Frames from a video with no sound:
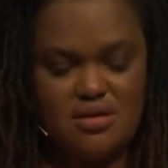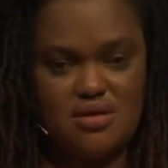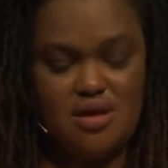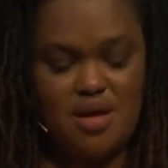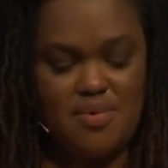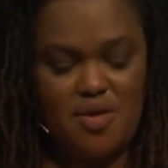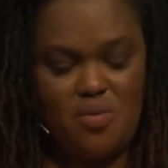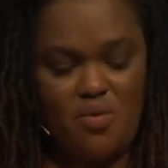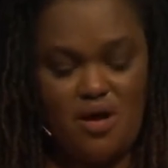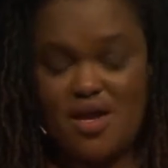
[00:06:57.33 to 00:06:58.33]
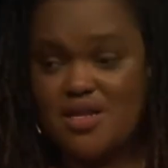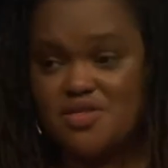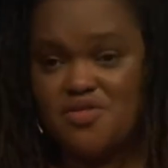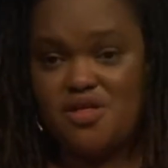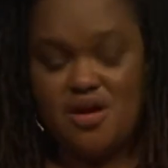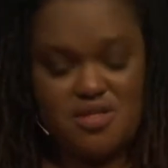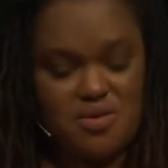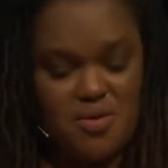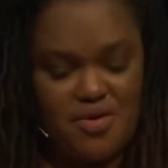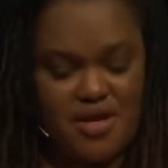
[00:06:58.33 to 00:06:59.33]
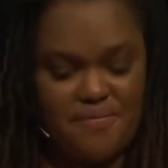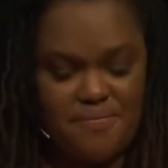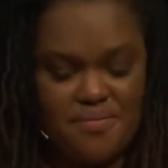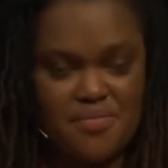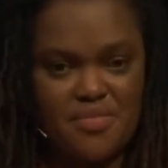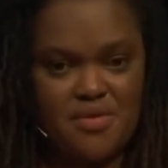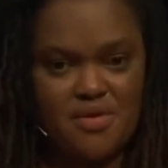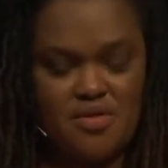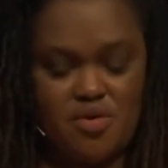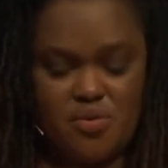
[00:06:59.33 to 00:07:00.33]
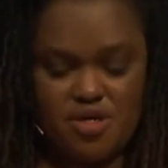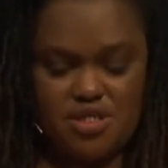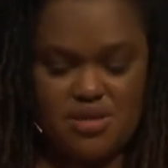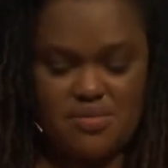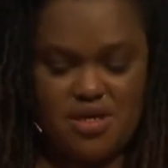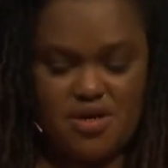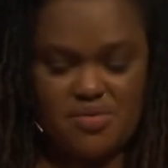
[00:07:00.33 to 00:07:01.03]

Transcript: Upon walking into the auditorium, the worship leader was